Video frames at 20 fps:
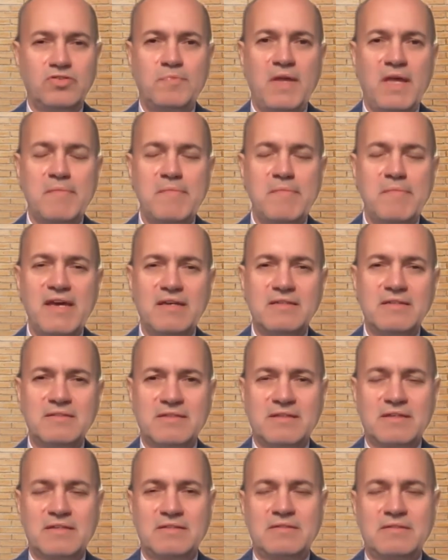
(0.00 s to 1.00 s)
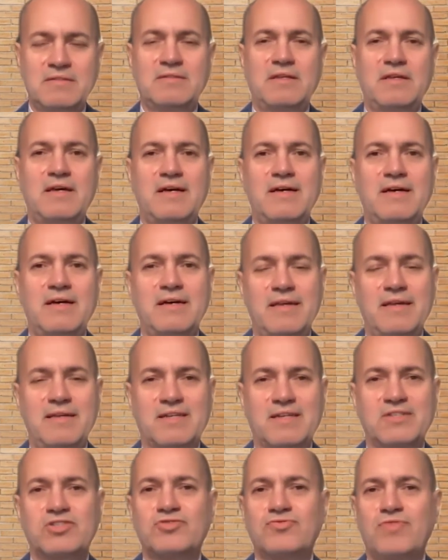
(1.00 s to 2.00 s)
PMA to
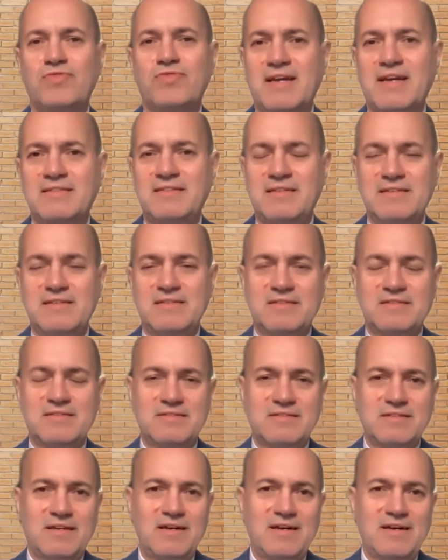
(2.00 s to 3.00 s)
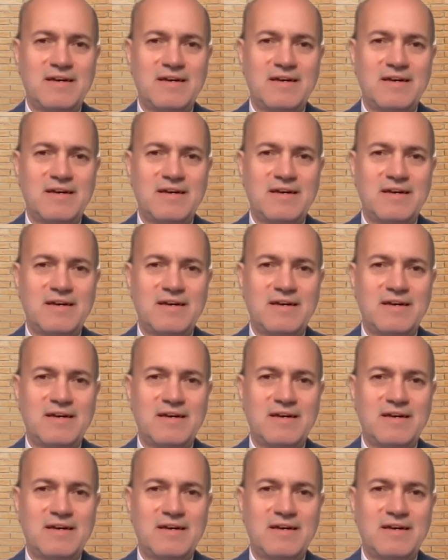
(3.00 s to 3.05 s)
extract this